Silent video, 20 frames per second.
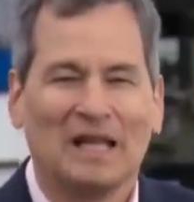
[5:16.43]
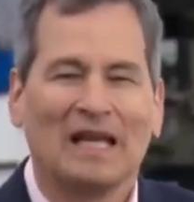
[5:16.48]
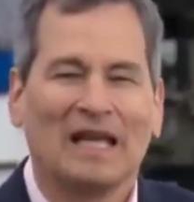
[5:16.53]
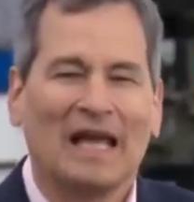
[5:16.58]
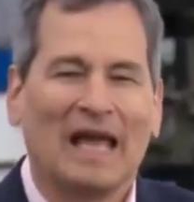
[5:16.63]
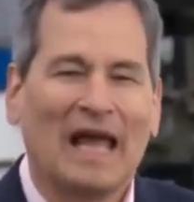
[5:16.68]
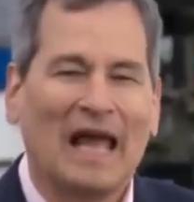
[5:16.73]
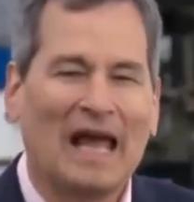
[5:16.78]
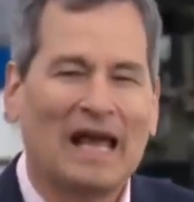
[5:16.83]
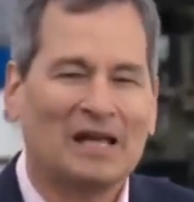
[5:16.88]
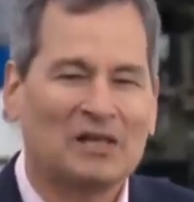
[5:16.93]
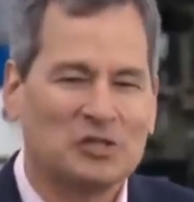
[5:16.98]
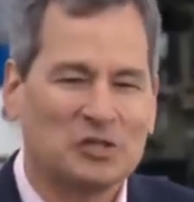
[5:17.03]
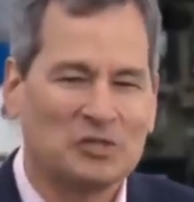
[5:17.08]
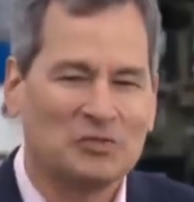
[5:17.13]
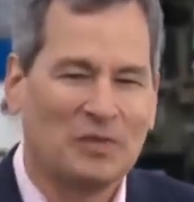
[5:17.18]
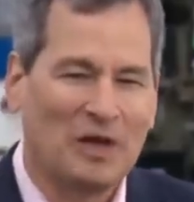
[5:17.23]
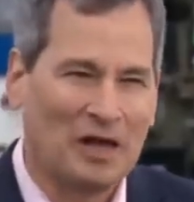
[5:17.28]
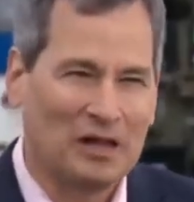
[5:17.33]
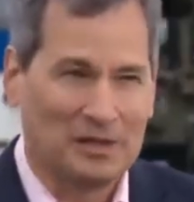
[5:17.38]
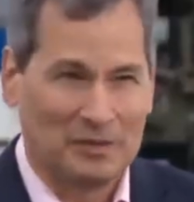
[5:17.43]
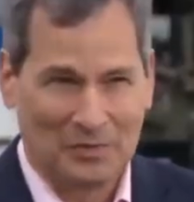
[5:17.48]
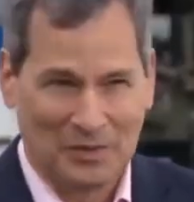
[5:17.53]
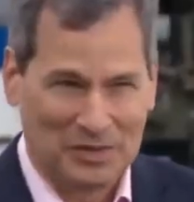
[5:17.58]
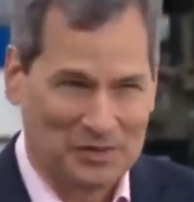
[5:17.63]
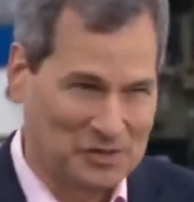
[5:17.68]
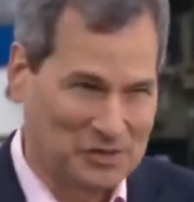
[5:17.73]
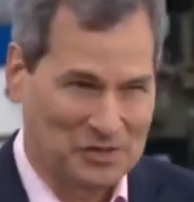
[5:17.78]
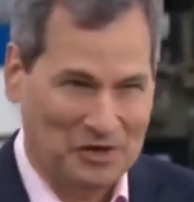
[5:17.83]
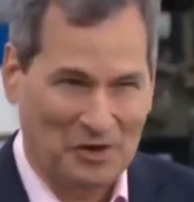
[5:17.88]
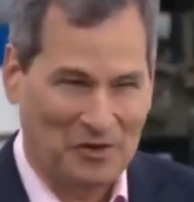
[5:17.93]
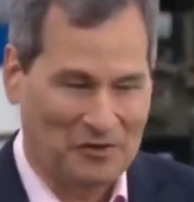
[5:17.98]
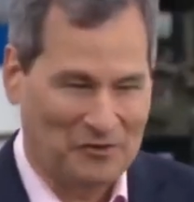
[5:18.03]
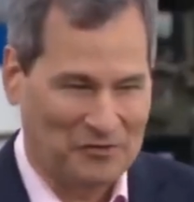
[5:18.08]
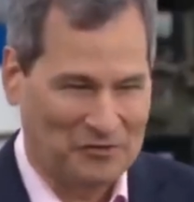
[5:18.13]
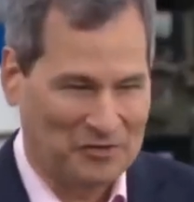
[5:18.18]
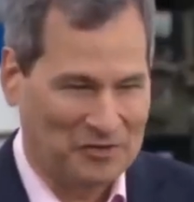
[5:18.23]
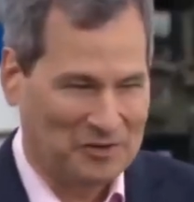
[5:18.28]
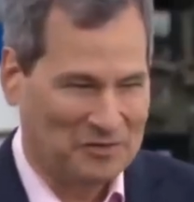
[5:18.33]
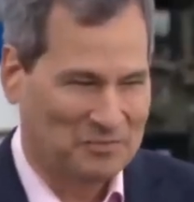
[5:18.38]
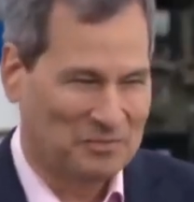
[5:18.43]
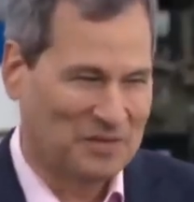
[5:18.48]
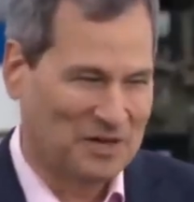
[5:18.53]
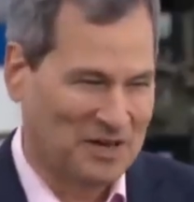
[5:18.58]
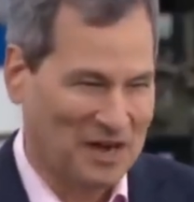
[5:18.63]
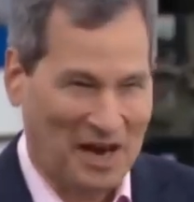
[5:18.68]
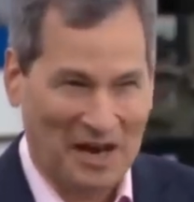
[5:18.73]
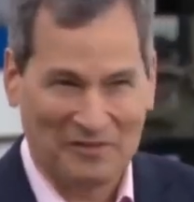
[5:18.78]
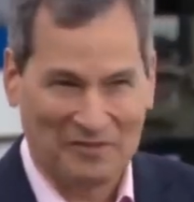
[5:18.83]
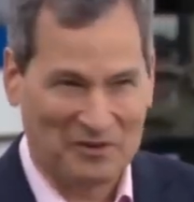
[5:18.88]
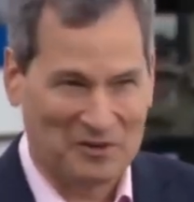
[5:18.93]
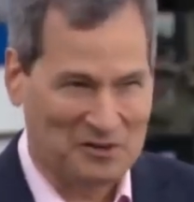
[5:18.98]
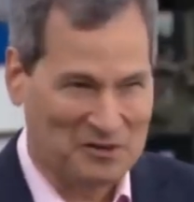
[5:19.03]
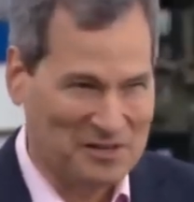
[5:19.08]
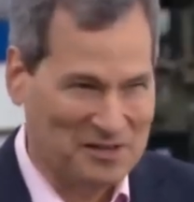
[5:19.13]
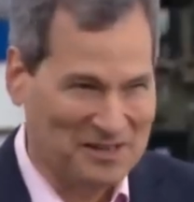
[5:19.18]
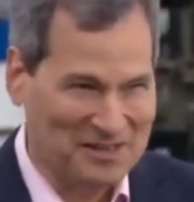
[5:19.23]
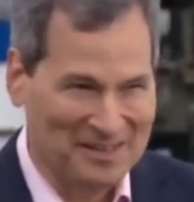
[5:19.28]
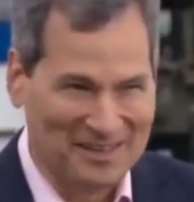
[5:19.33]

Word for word: has some elements of MacGyver-y